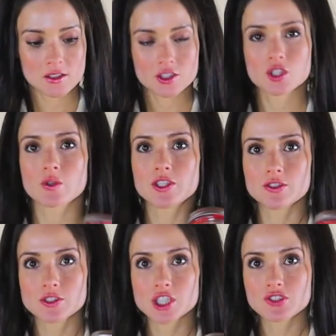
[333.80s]
So I
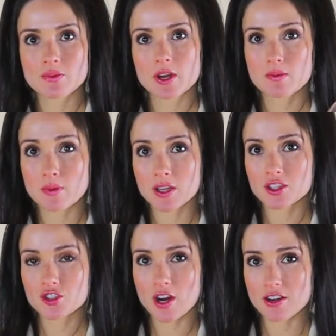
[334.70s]
used this for about a
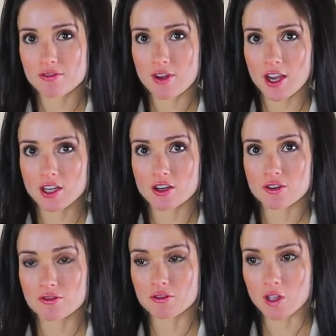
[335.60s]
month trying to find
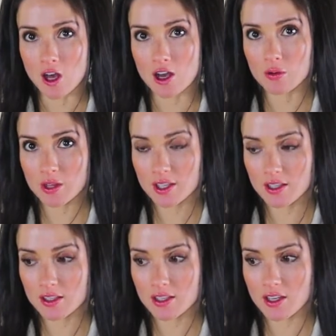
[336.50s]
a flaw with
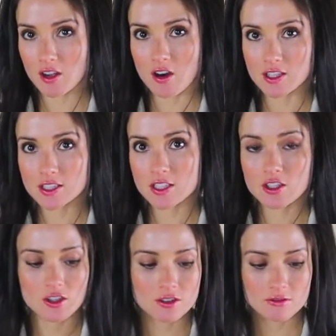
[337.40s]
it, and I honestly
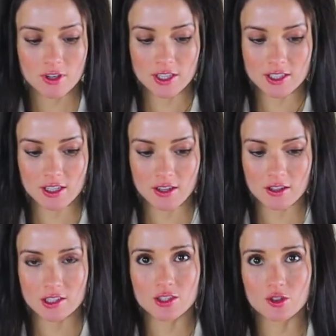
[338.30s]
couldn't find
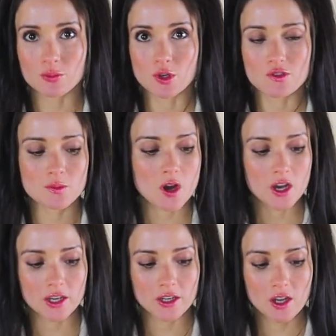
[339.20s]
anything to improve
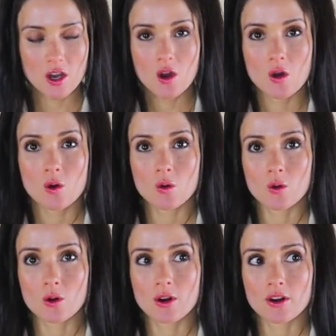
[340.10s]
upon
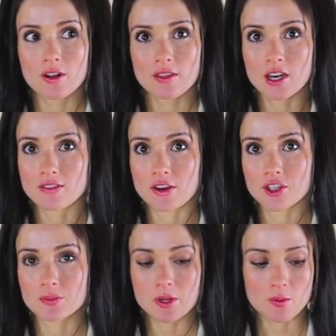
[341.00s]
or that I
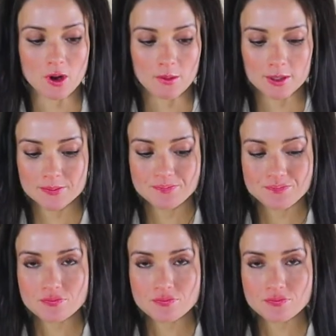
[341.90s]
found to be a problem.